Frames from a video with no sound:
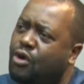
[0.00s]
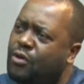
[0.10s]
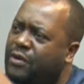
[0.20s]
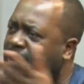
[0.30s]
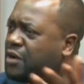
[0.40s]
all
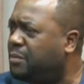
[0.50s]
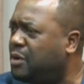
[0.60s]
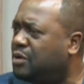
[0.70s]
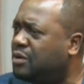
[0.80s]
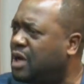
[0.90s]
the
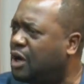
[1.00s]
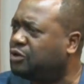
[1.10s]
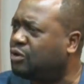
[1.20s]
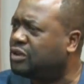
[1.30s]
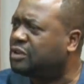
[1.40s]
vulnerable
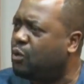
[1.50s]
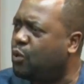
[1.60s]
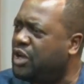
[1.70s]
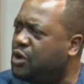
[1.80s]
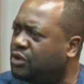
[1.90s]
households,
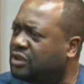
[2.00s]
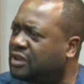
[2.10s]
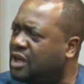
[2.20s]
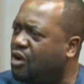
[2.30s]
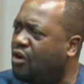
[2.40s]
widows,
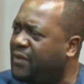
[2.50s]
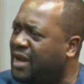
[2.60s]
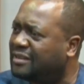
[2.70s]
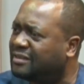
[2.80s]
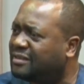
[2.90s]

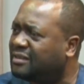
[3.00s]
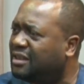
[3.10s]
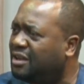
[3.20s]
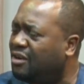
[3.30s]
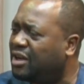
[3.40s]
orphans,
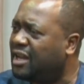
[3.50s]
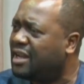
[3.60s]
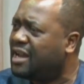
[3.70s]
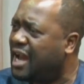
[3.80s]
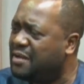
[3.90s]
okay,
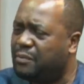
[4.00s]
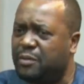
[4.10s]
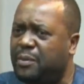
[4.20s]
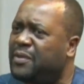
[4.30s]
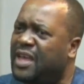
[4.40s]

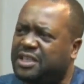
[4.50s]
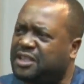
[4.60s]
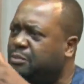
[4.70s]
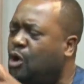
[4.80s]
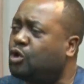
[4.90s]
unemployed people. They're
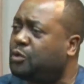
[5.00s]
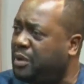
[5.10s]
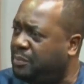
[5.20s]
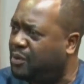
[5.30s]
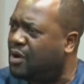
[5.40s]
old
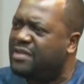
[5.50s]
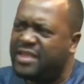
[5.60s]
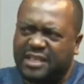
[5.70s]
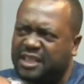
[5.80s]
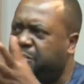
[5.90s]
people.
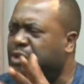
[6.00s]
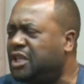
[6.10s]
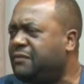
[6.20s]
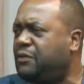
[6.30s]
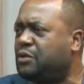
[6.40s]
They're
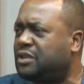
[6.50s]
distributing food.